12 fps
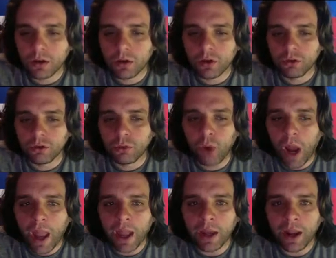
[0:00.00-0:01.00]

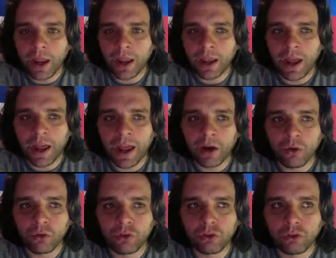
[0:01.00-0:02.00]
ran a
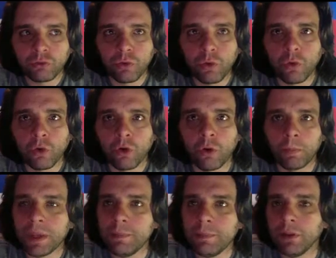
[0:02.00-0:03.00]
house for
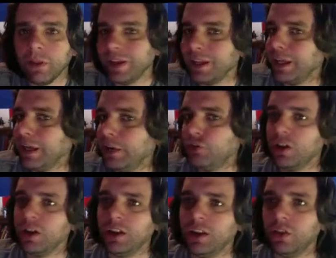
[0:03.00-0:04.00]
people engaging
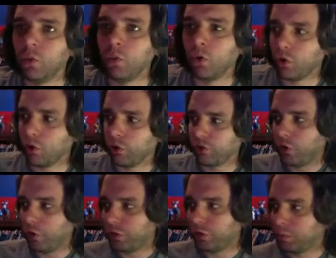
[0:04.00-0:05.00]
in the world's
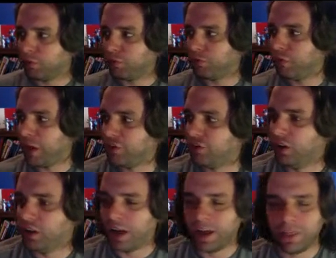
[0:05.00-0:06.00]
oldest profession.
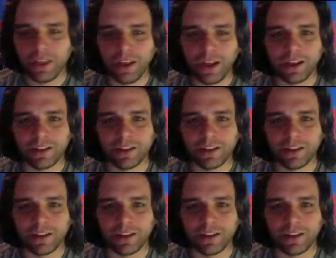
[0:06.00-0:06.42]
I think I can